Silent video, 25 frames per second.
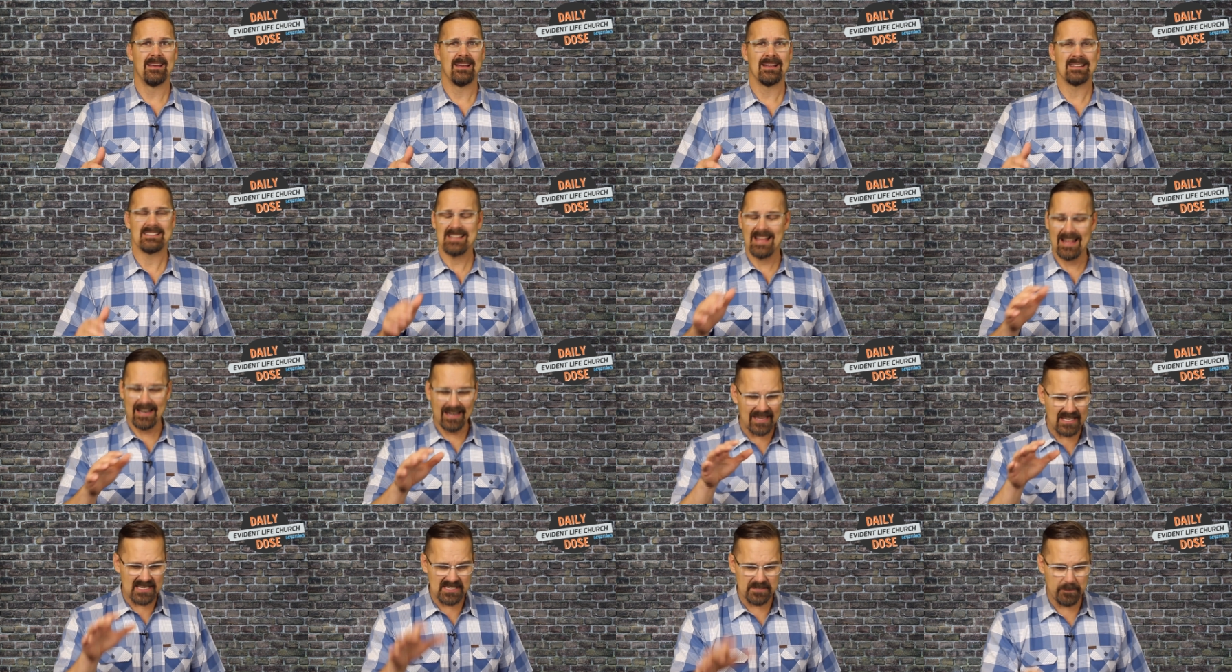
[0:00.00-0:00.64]
It's
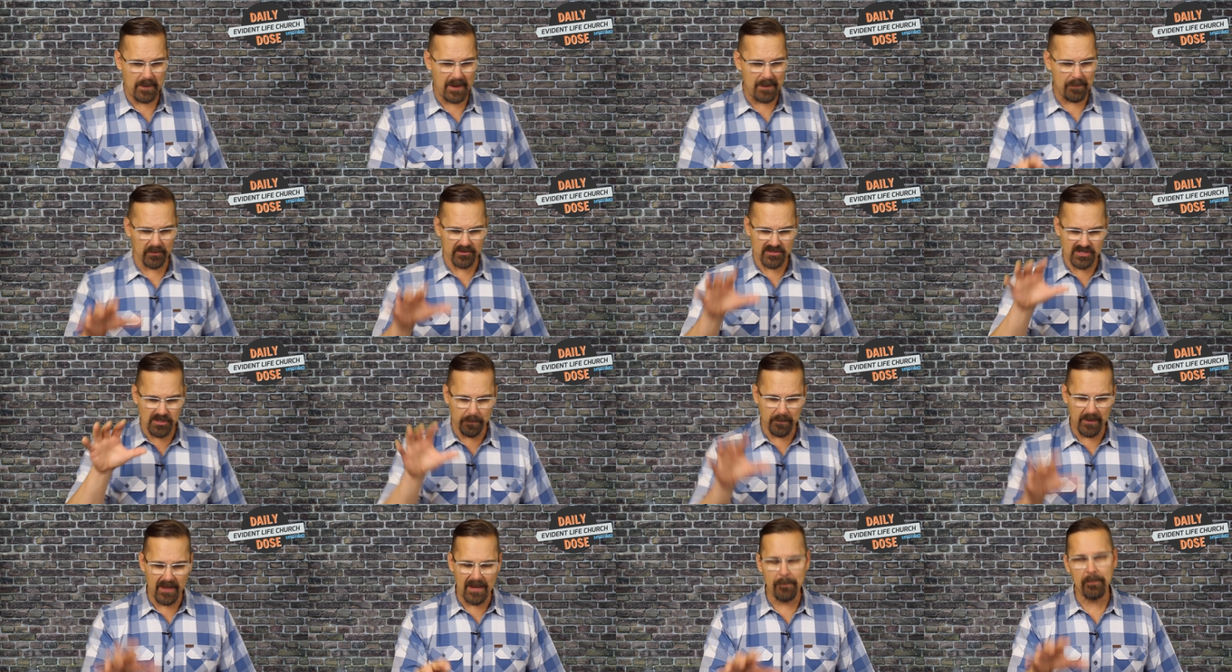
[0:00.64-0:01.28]
not against people,
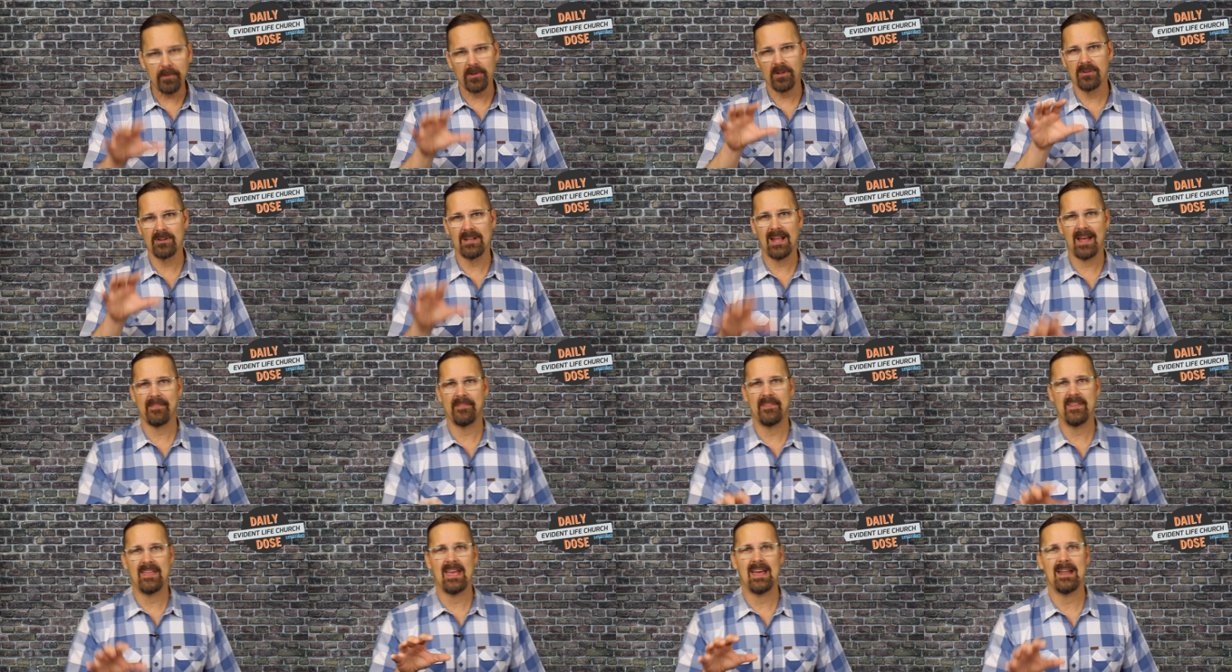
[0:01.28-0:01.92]
so people are
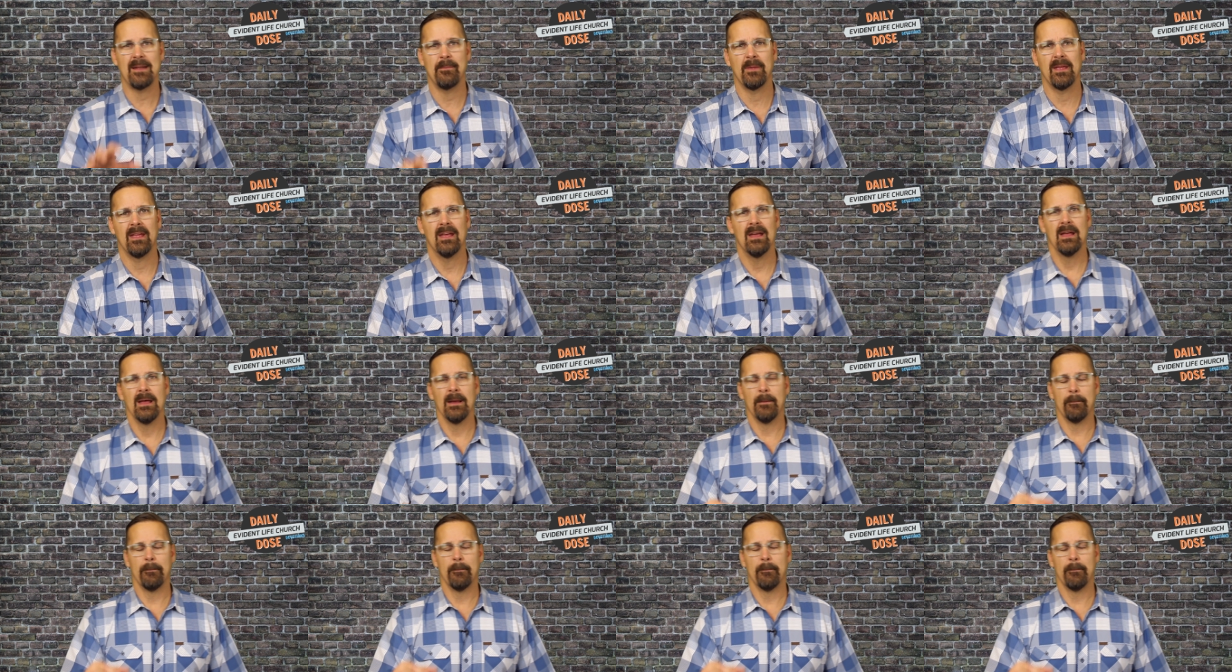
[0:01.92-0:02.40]
not the enemy.